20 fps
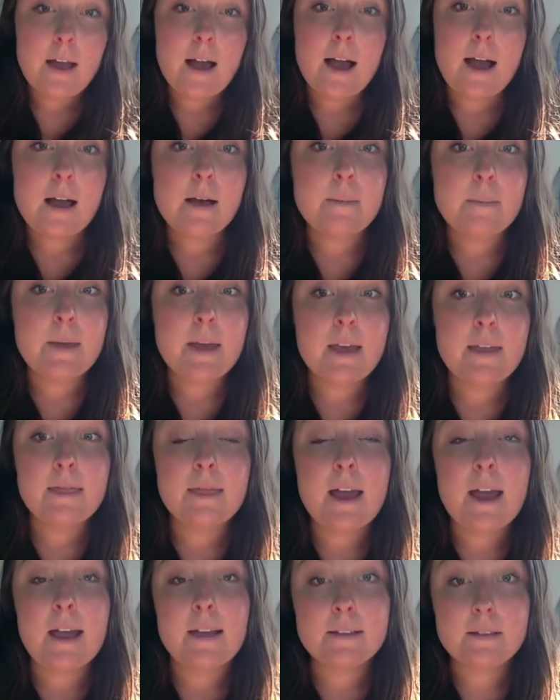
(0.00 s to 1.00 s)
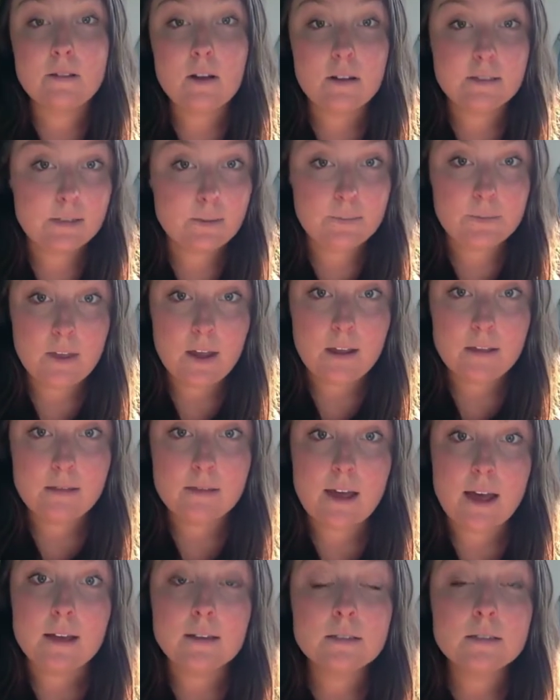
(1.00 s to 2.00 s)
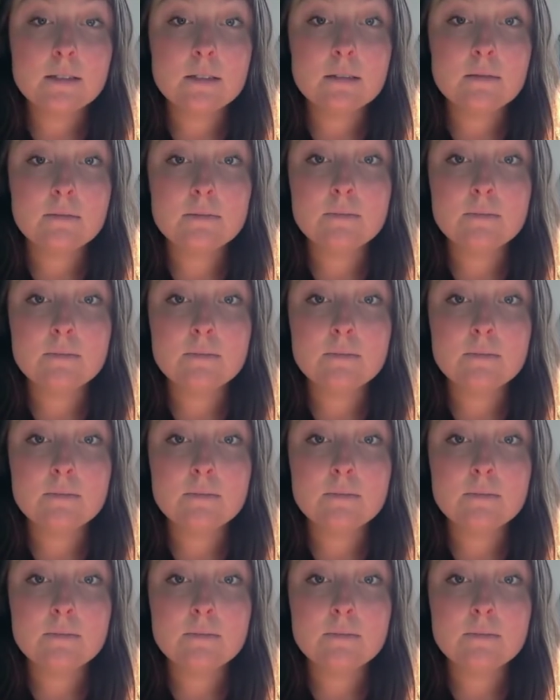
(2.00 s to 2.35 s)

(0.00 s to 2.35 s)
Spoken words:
And that is not something that